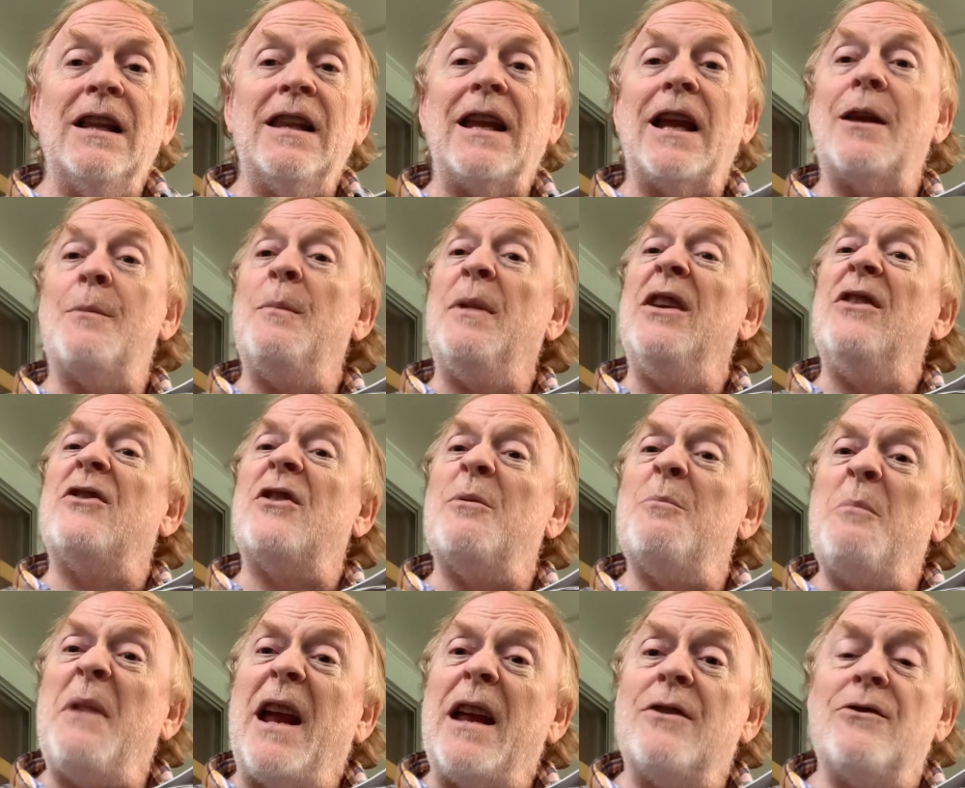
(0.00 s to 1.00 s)
That means an
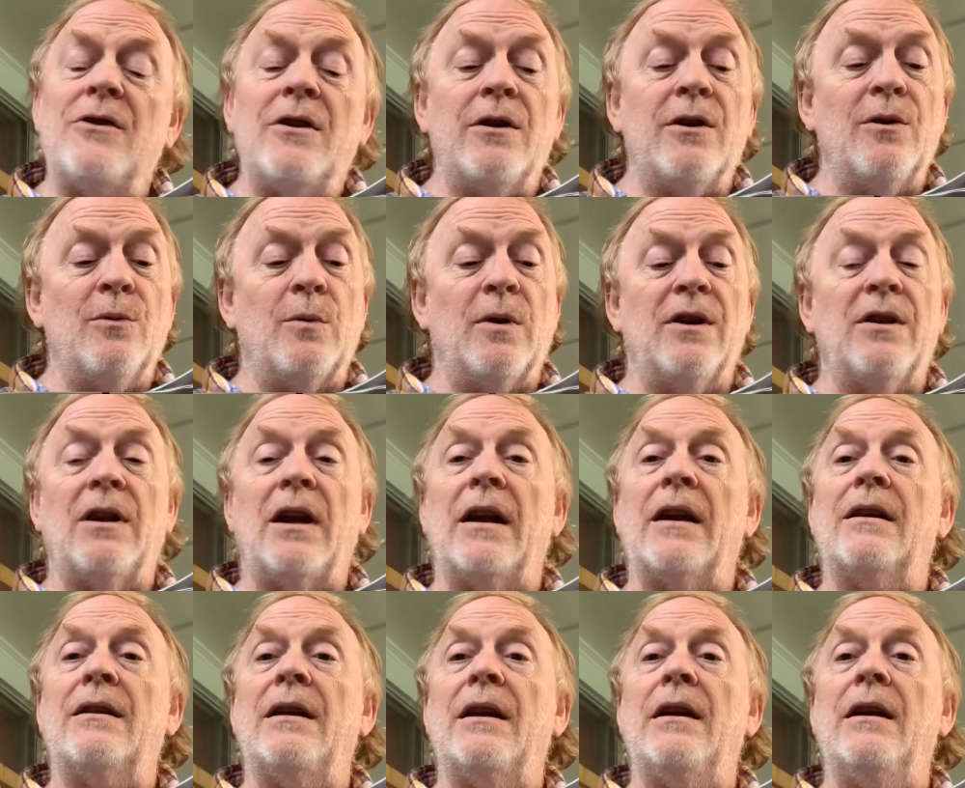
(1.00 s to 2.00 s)
imaginary one,
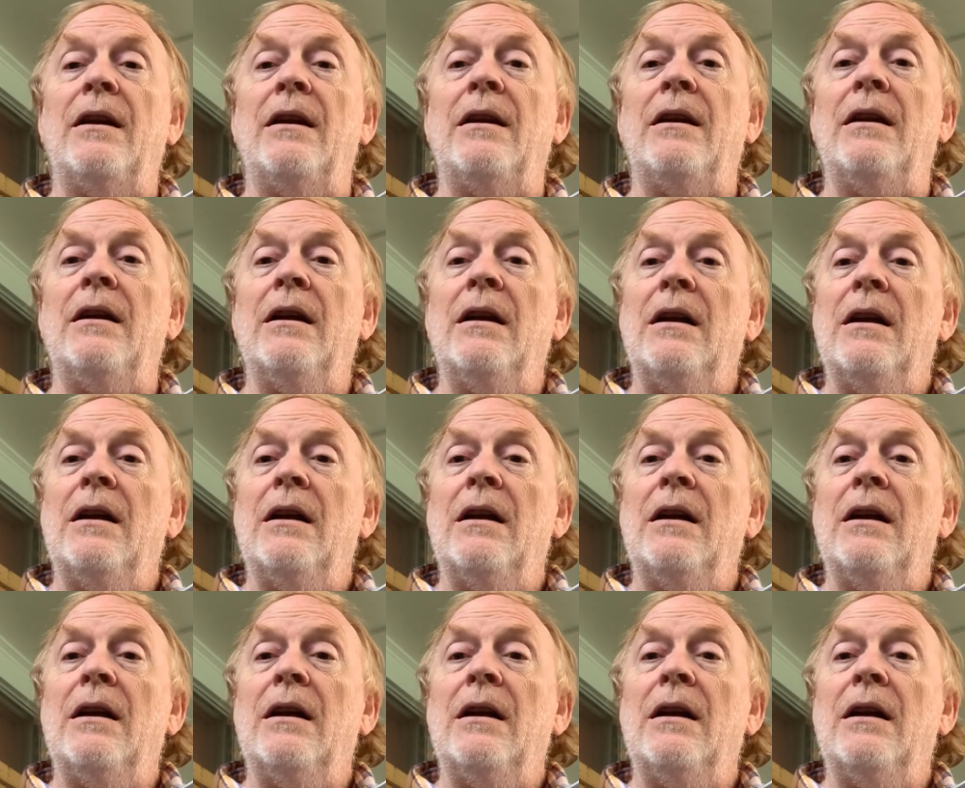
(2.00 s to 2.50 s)
like they